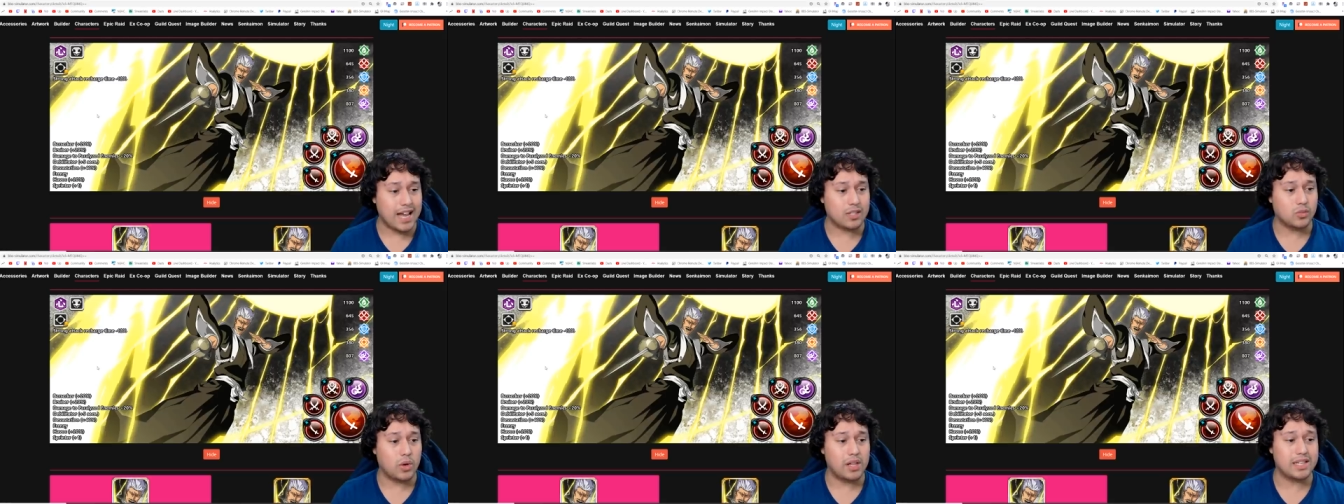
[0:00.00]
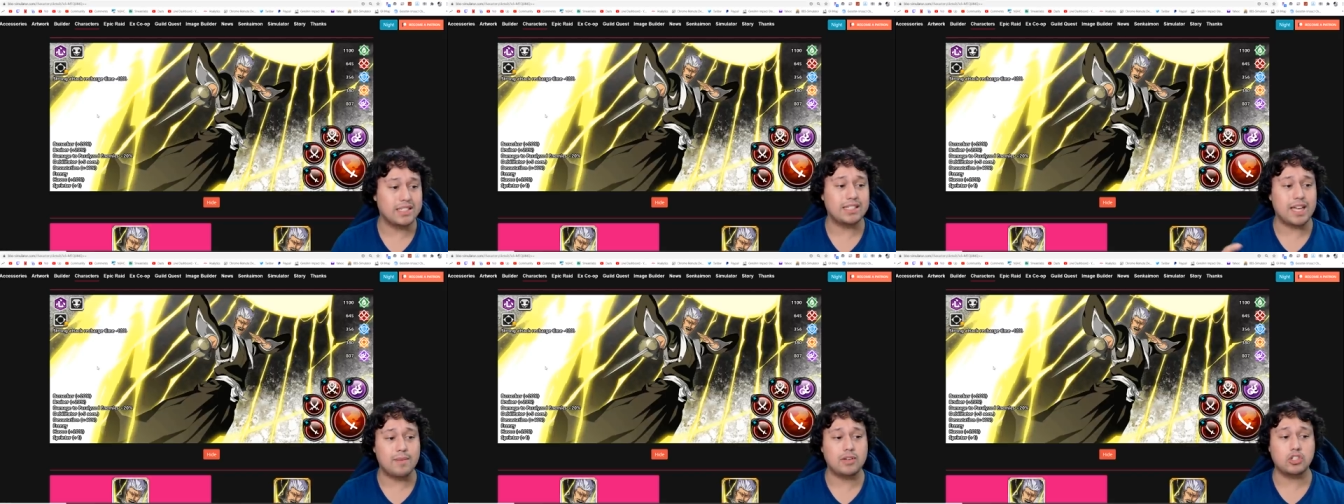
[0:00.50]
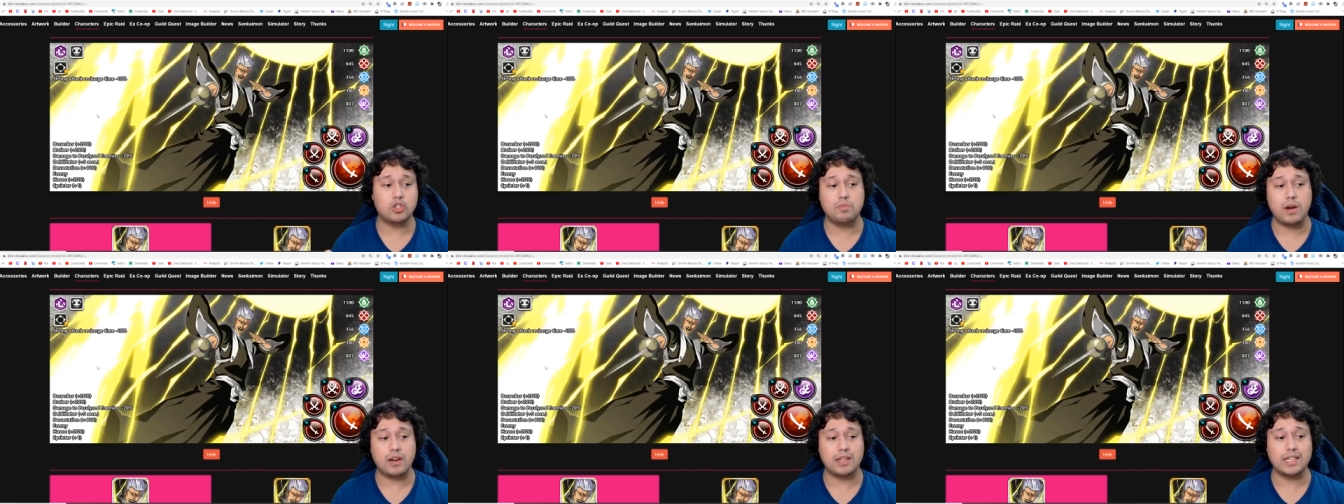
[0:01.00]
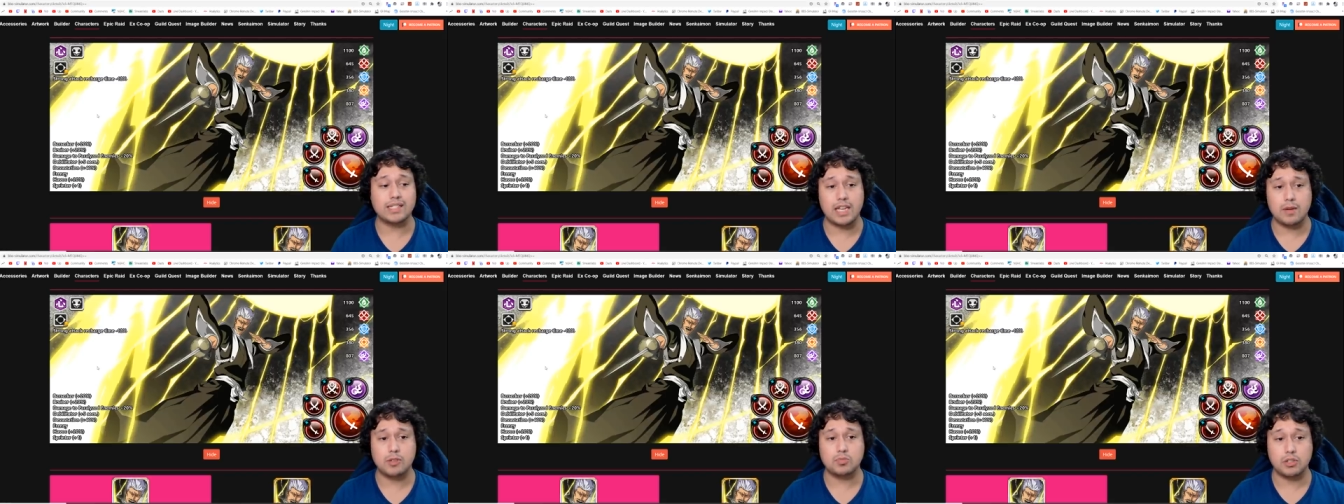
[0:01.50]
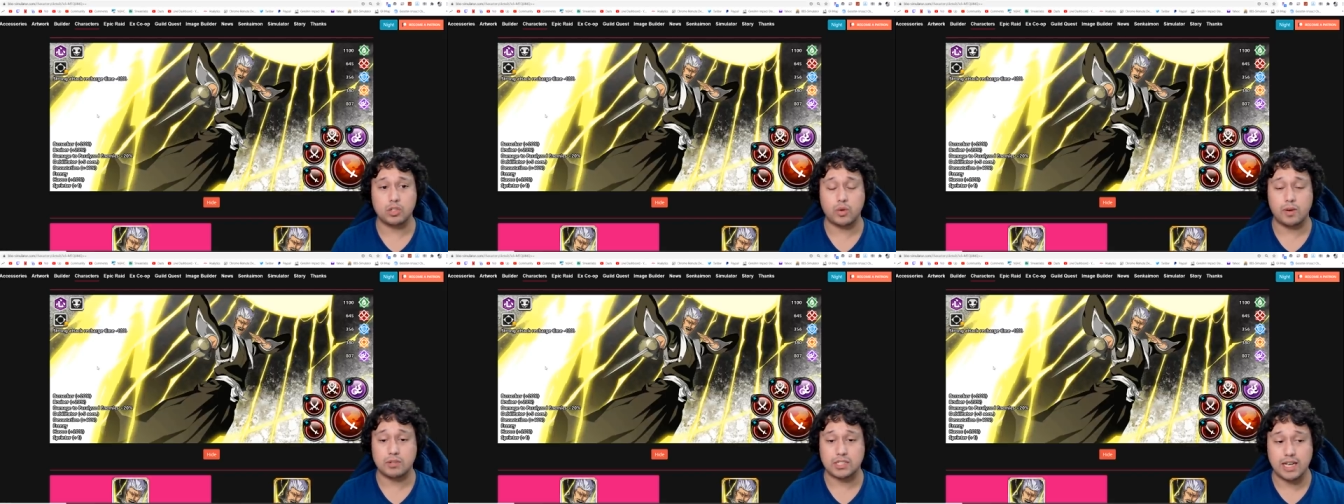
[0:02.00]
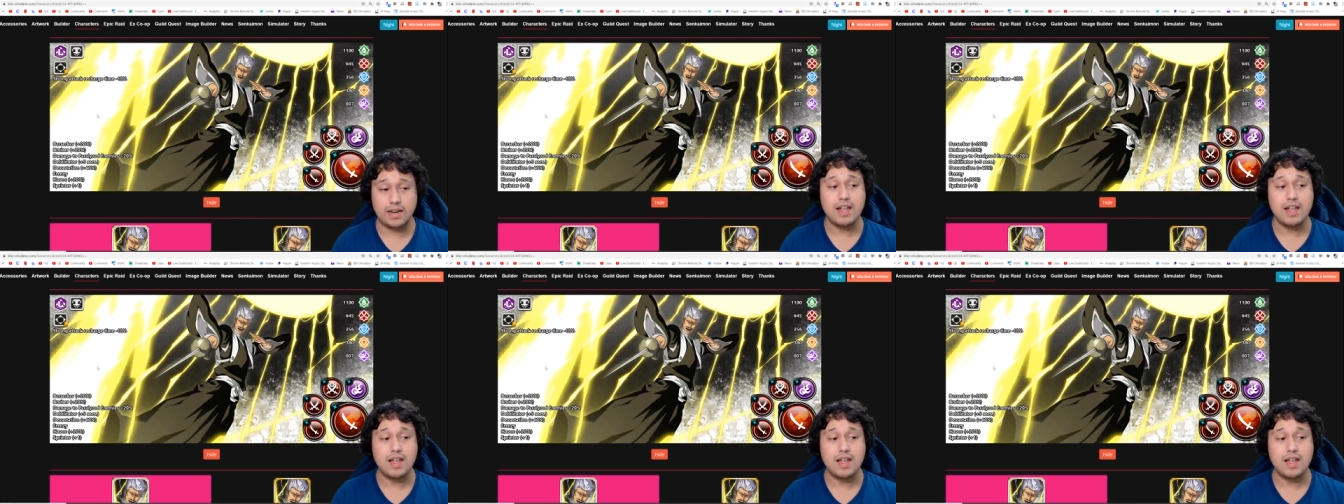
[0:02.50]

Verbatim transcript: as well as damage to paralyzed enemies plus 20%.